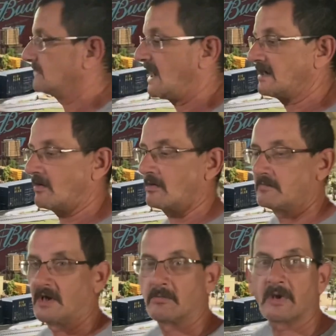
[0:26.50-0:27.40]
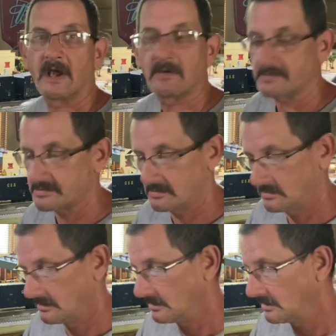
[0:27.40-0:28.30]
I call them double deckers.
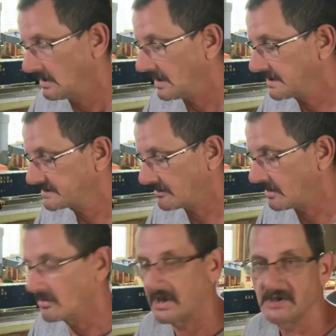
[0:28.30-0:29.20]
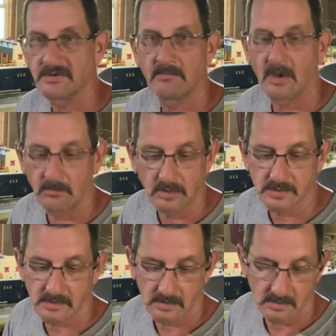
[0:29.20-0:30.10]
I guess they're called intermodals
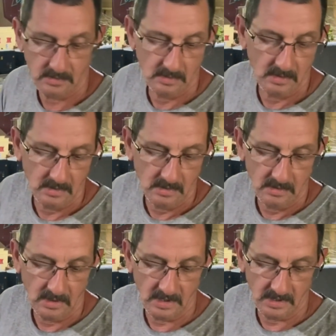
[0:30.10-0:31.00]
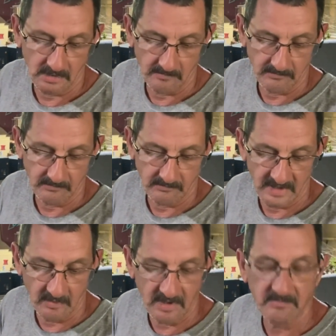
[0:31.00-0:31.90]
um,
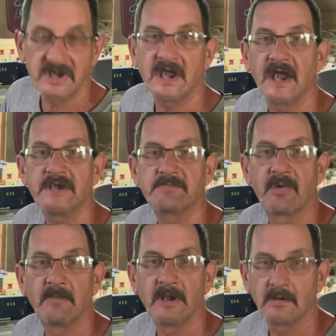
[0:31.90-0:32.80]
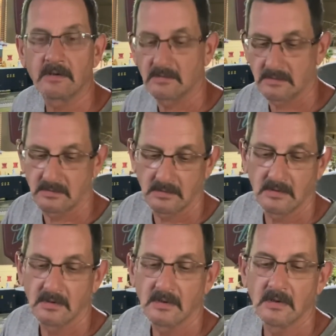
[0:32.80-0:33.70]
MTH Premier.
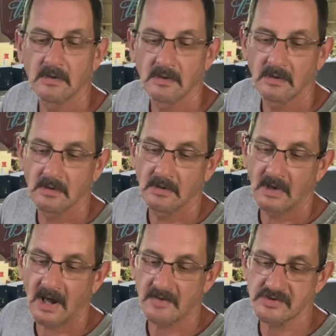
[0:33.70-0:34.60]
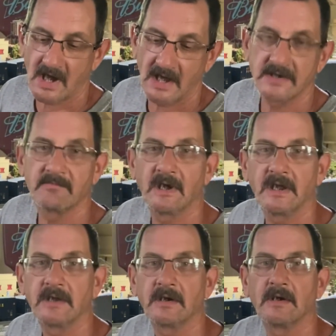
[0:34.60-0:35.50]
I'll try to
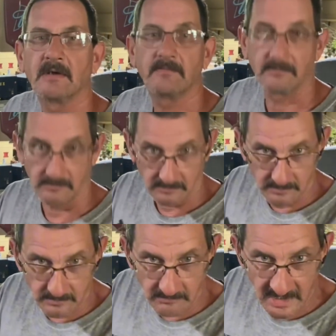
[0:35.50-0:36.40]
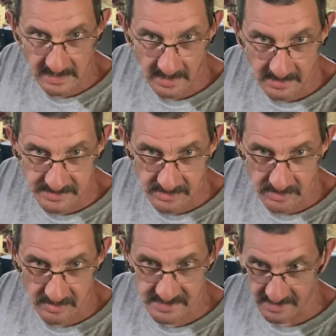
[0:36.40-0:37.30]
make uh, make it here so you
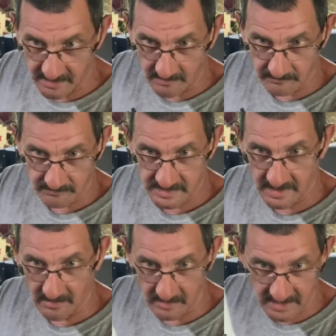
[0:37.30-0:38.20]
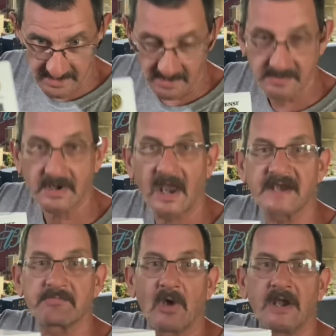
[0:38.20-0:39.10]
can see them, see little details. They got
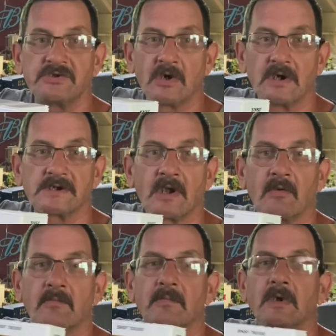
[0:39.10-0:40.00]
spine chunks on them.